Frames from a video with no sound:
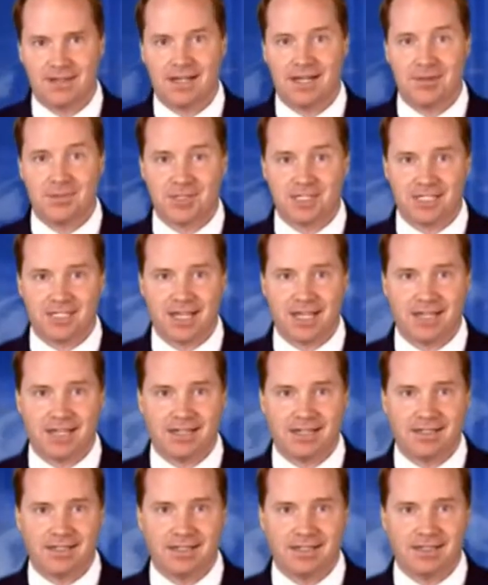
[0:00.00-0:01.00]
I'm excited,
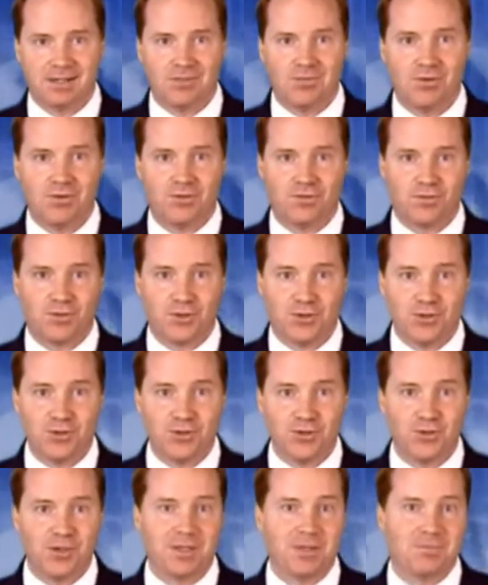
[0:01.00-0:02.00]
both for you and